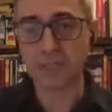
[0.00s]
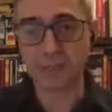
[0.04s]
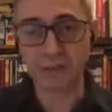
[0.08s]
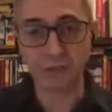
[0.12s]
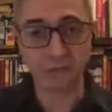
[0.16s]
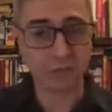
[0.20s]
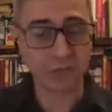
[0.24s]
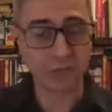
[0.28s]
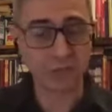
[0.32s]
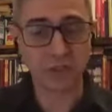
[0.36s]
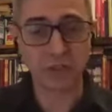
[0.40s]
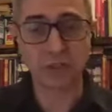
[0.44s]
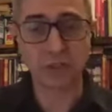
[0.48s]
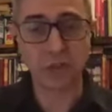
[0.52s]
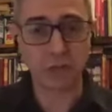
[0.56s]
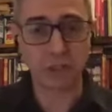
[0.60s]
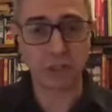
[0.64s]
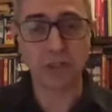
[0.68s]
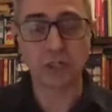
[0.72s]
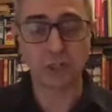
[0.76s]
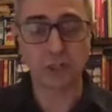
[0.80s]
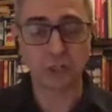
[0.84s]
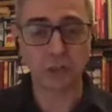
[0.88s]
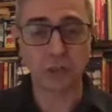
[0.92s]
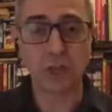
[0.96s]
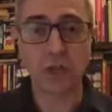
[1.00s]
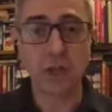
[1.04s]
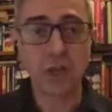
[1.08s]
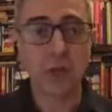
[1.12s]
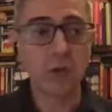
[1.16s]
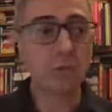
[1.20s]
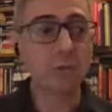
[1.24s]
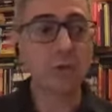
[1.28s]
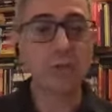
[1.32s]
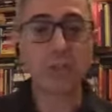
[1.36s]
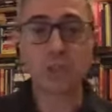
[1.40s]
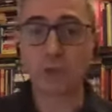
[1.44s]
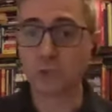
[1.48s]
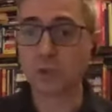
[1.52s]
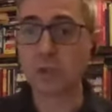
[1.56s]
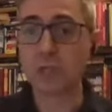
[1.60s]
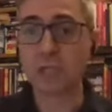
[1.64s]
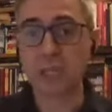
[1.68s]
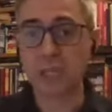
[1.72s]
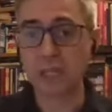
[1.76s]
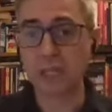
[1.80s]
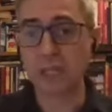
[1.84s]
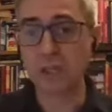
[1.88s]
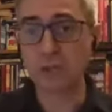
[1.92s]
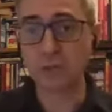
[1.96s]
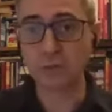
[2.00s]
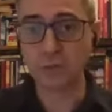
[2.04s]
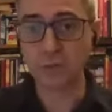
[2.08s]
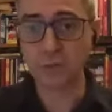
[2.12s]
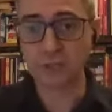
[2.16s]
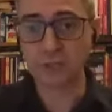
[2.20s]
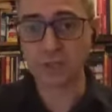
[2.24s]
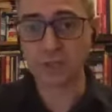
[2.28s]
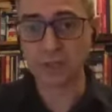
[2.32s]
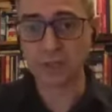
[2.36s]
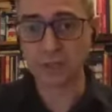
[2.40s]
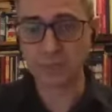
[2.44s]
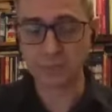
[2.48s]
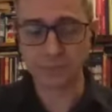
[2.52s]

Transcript: infrastructure, which we can use,